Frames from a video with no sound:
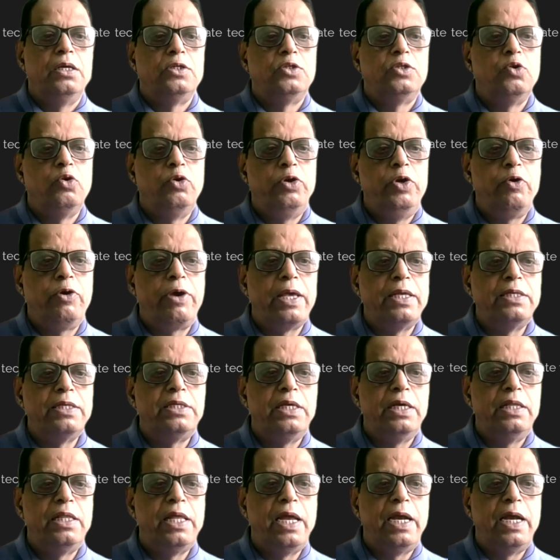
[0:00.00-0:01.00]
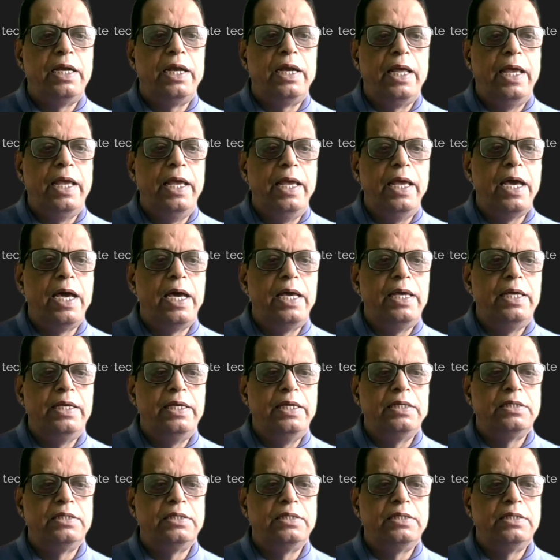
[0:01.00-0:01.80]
So you can say that AI